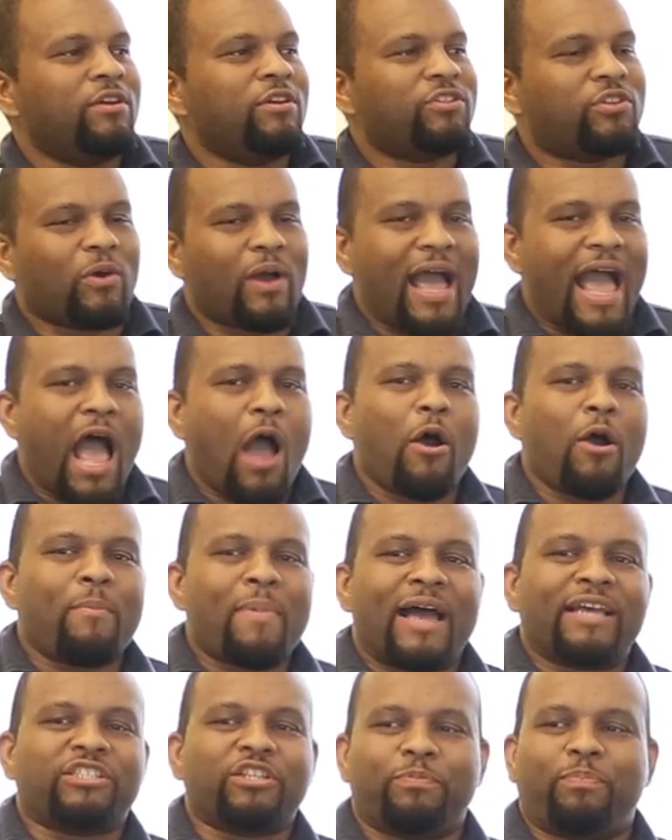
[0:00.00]
So how
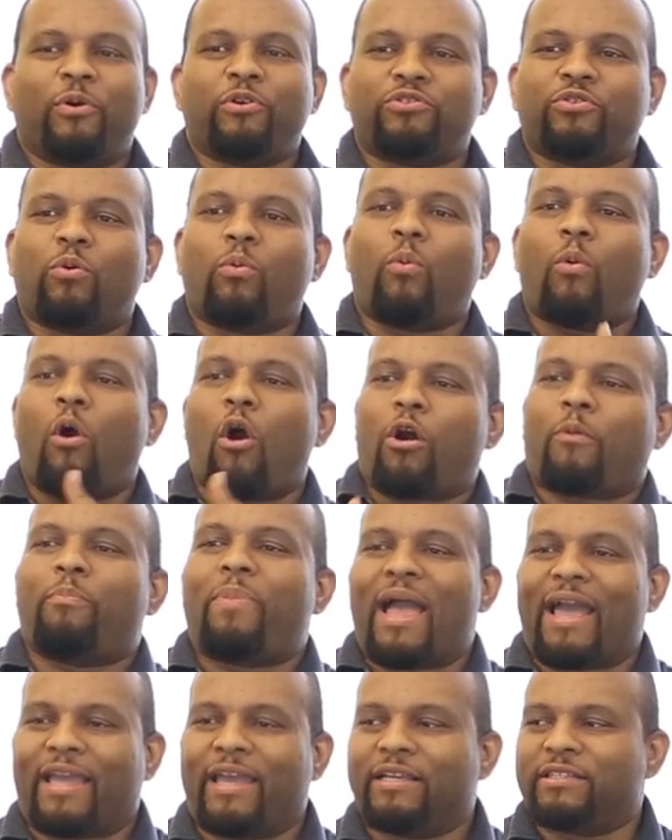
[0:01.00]
am I supposed to walk
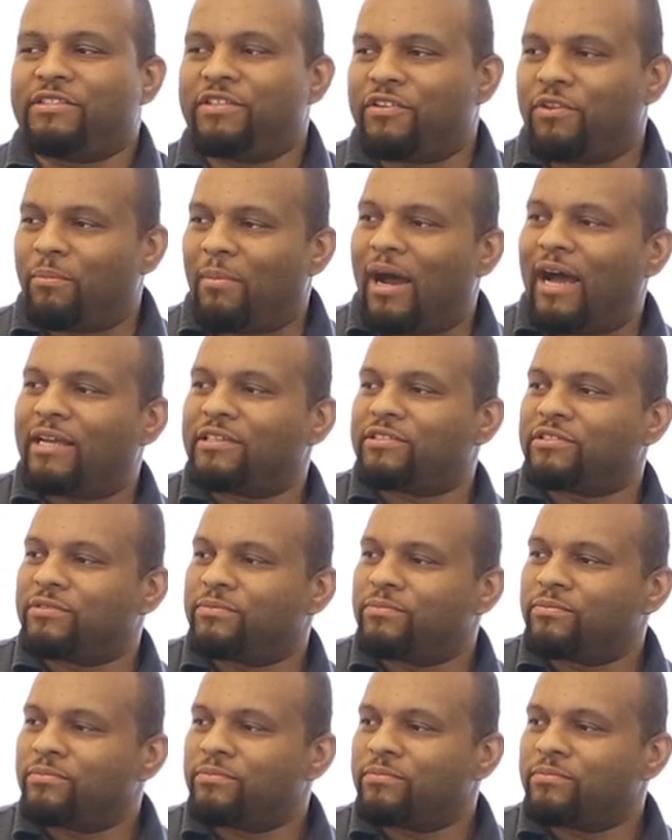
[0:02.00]
back into the mosque?